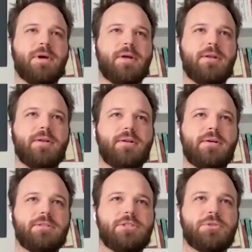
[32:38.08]
been
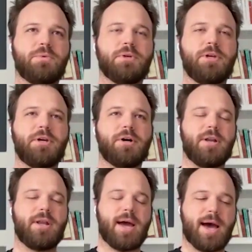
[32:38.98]
just really
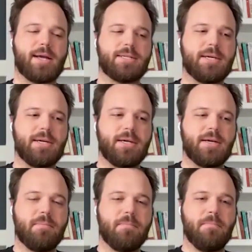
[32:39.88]
good at
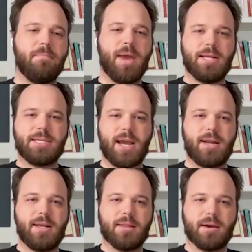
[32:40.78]

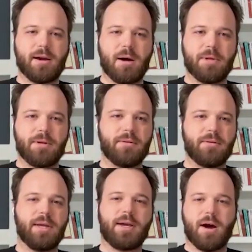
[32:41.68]
maintaining the common,
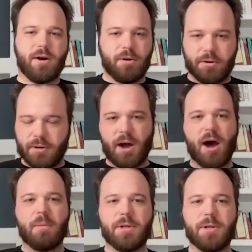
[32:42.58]
like our
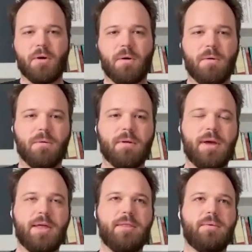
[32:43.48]
common goal,
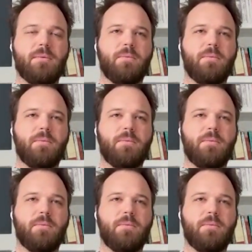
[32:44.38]
and that